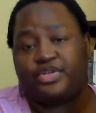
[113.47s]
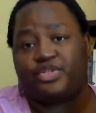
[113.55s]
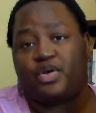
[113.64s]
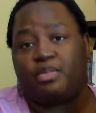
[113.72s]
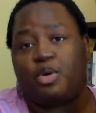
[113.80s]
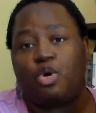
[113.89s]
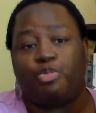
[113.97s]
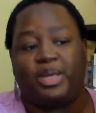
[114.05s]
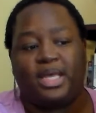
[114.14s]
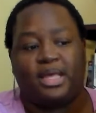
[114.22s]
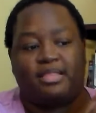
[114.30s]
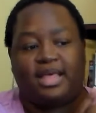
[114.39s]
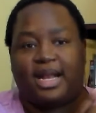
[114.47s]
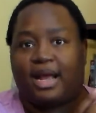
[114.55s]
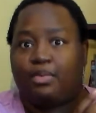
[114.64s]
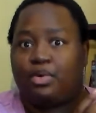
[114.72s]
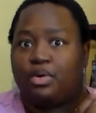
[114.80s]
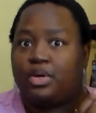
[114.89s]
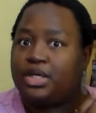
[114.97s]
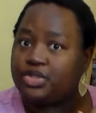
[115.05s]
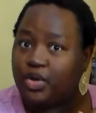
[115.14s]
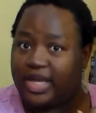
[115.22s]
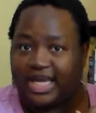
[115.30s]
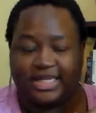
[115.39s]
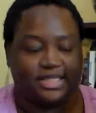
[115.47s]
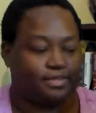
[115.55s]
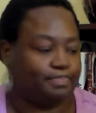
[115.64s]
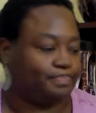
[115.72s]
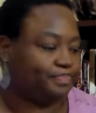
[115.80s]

so I'm hoping that I will enjoy it.